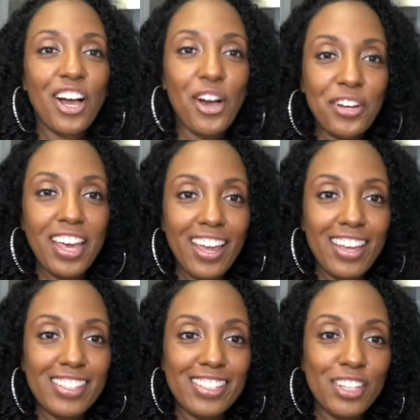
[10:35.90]

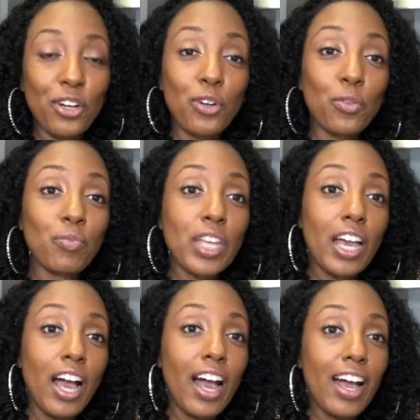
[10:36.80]
Okay, so
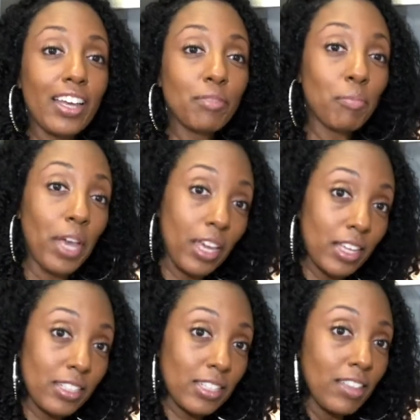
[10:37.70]
I
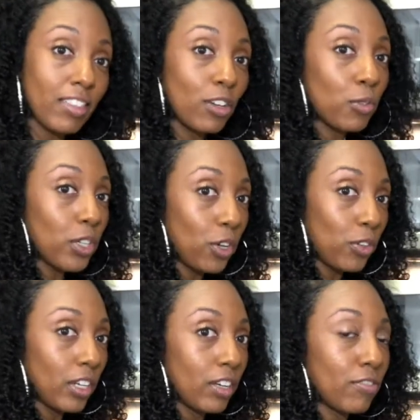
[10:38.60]
baked the
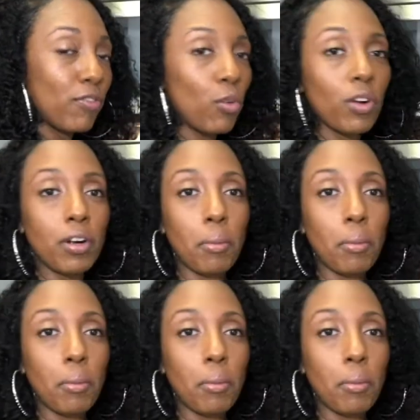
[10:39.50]
granola for